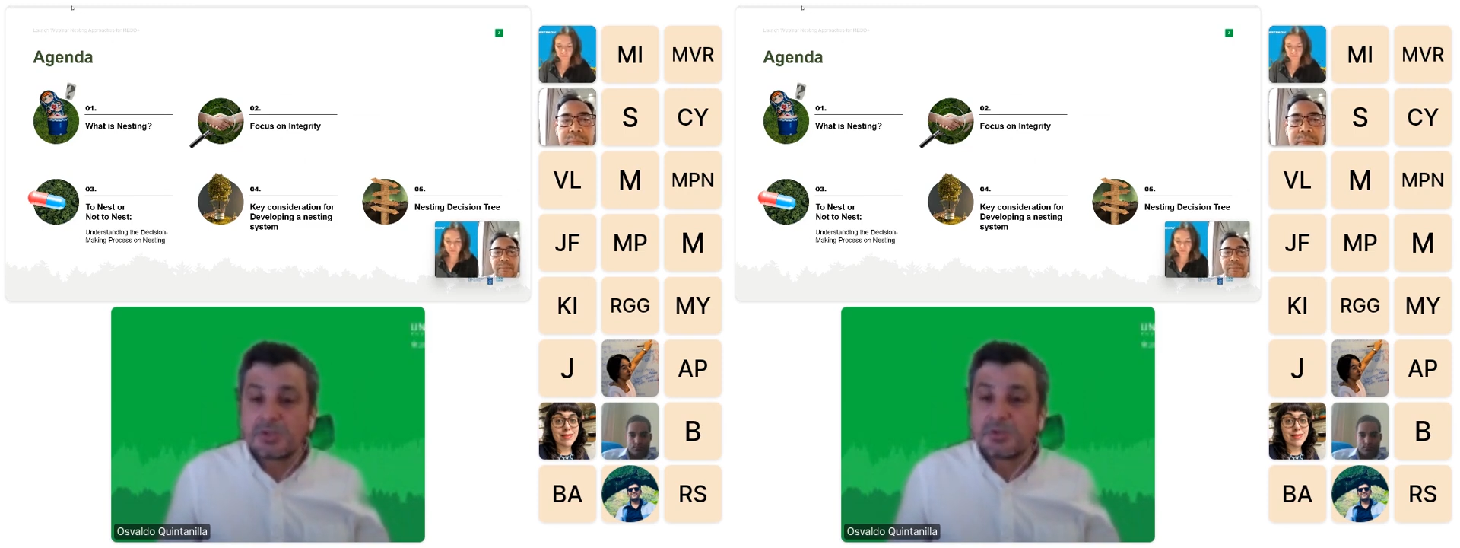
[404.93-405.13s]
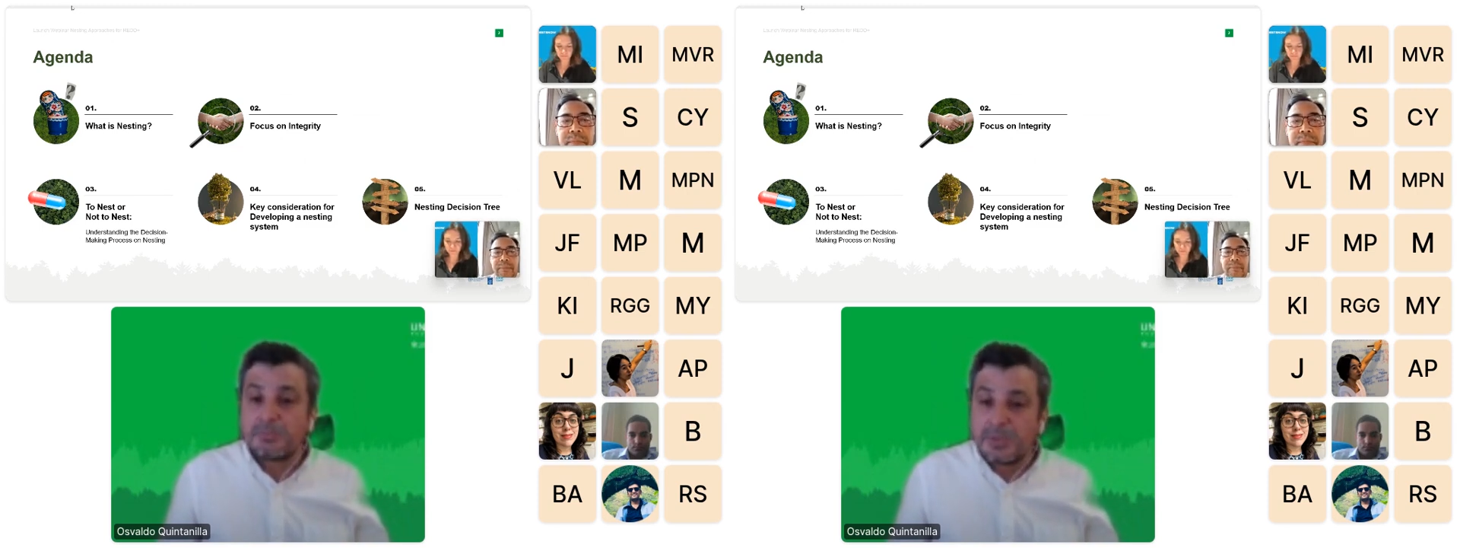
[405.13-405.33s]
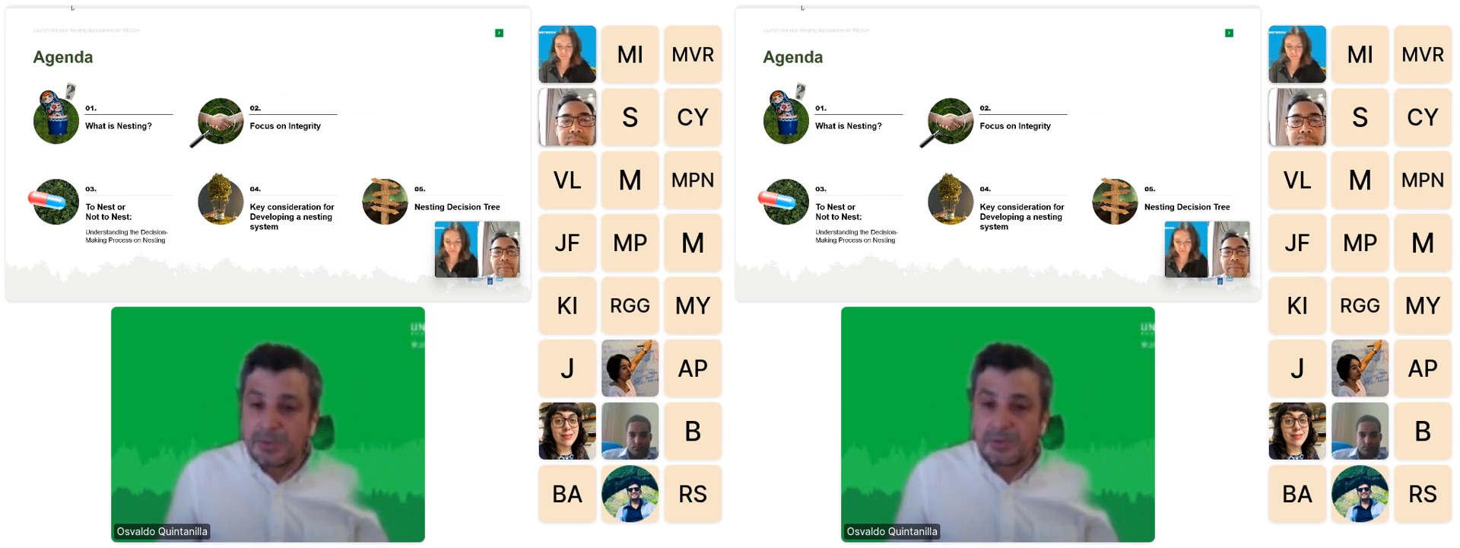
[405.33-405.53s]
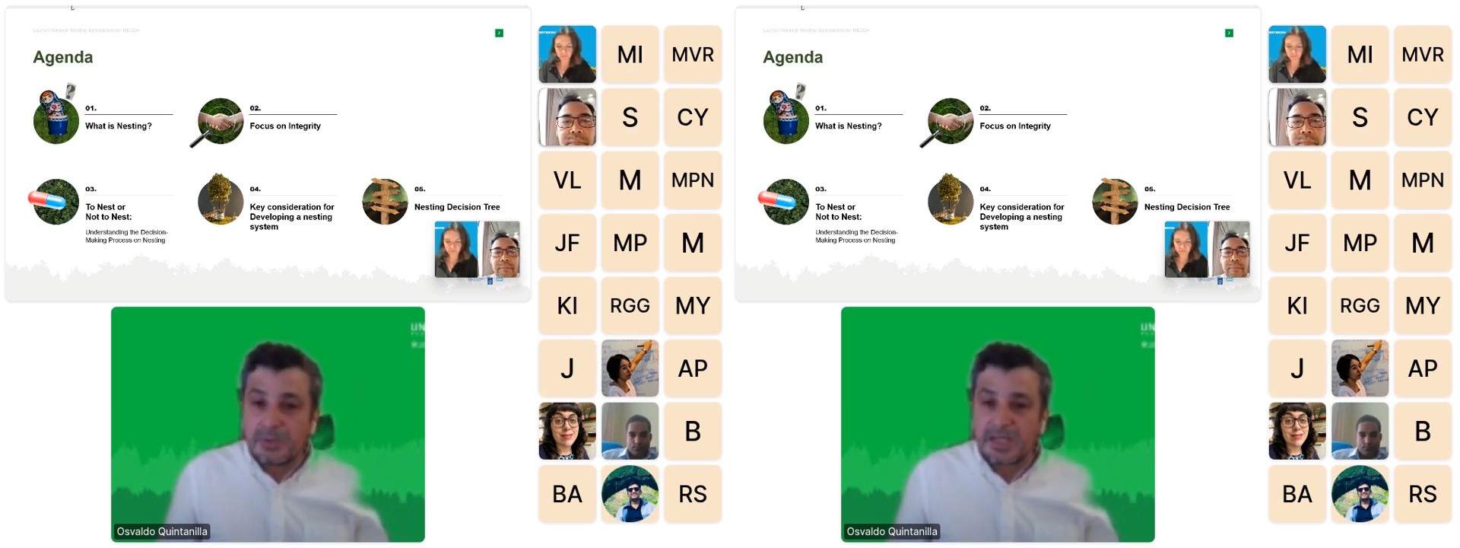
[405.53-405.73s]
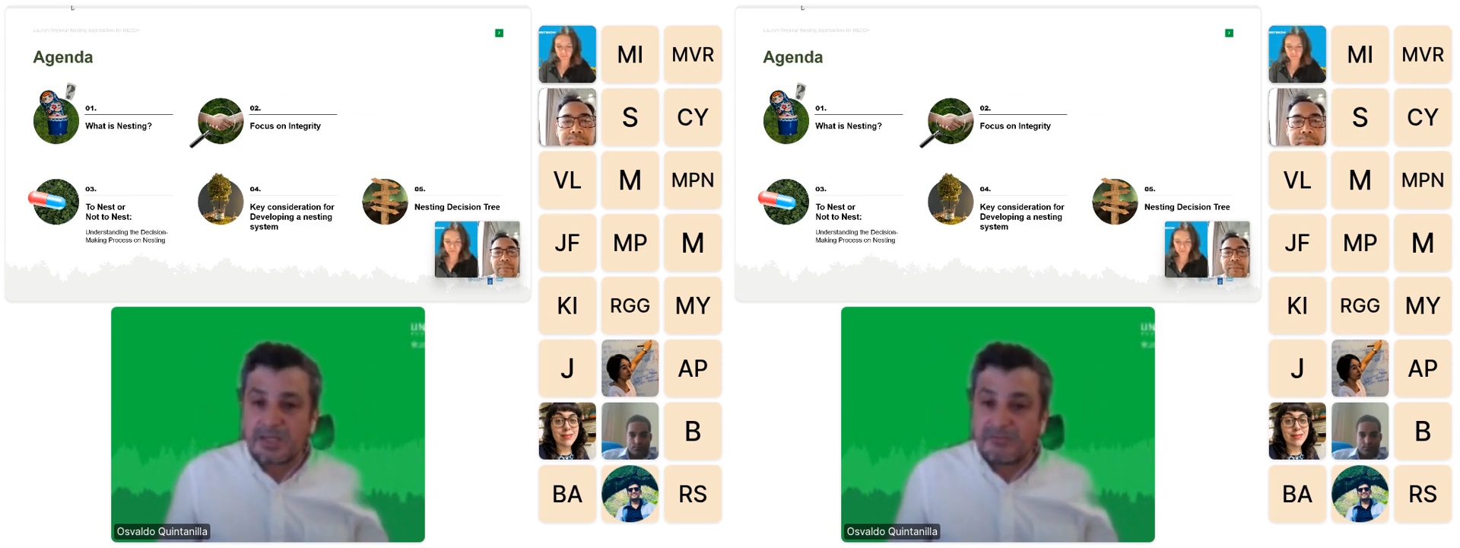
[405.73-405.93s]
to
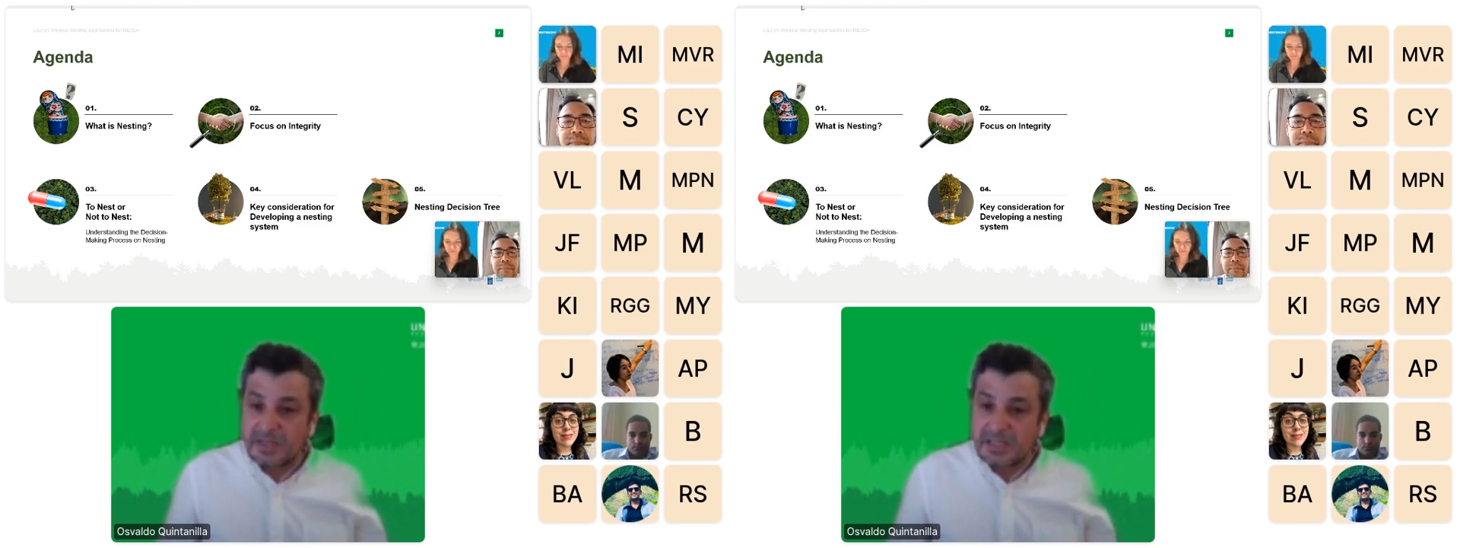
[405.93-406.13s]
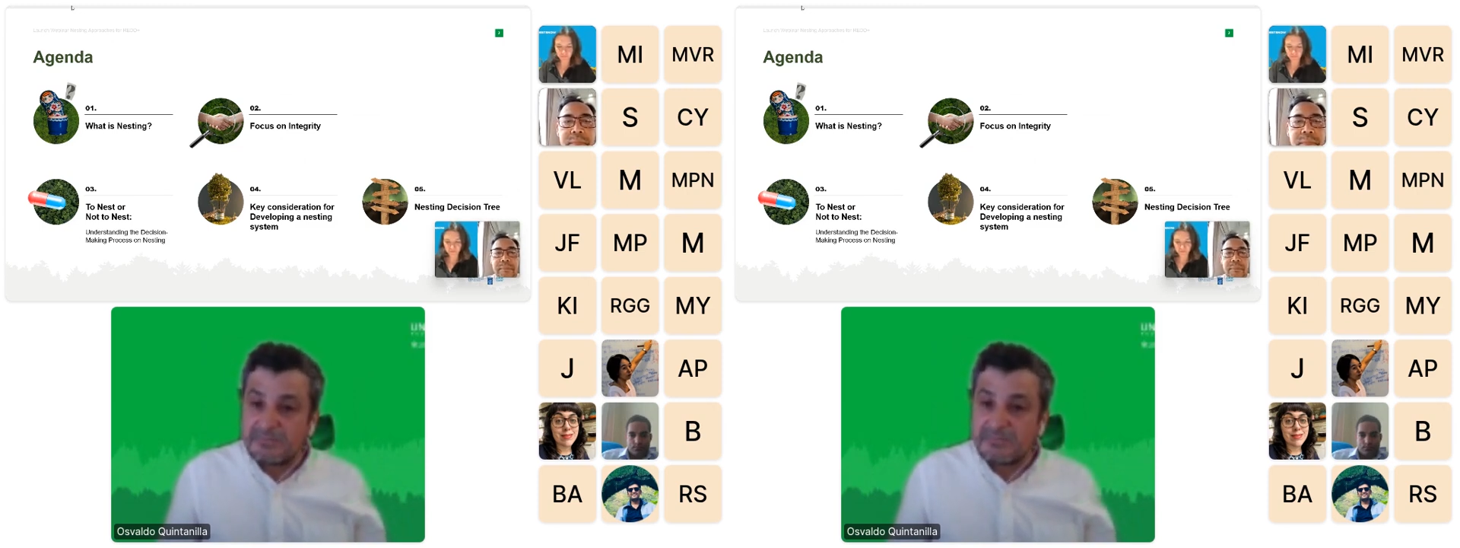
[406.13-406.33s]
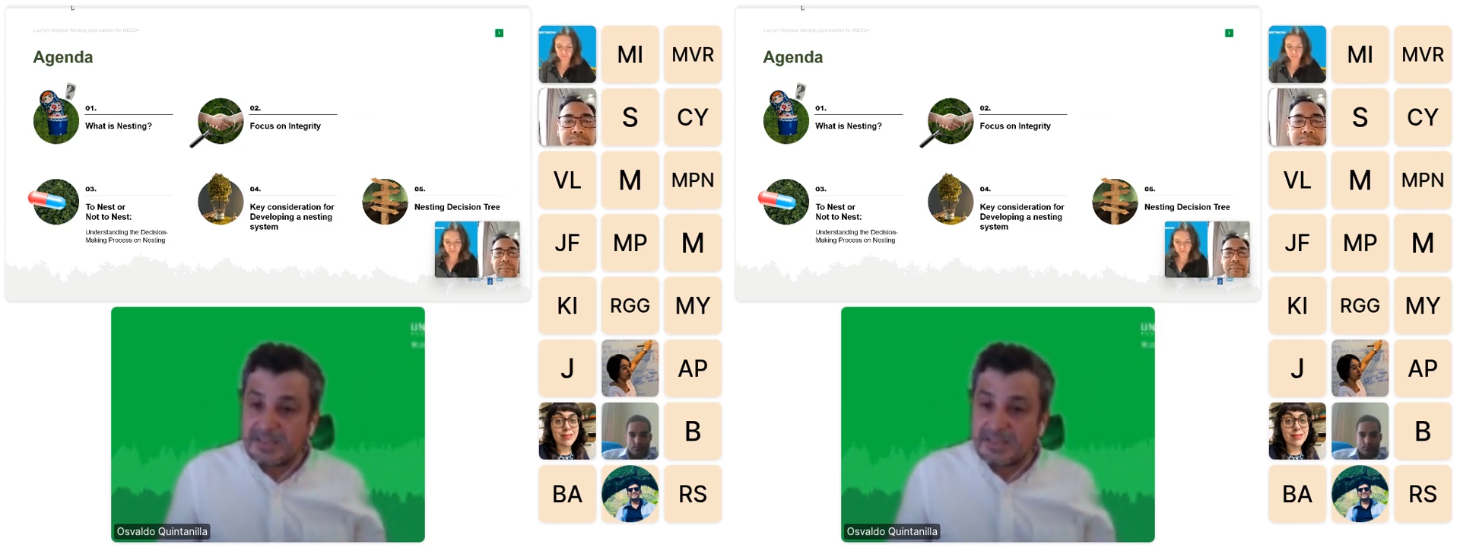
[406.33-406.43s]
build an effective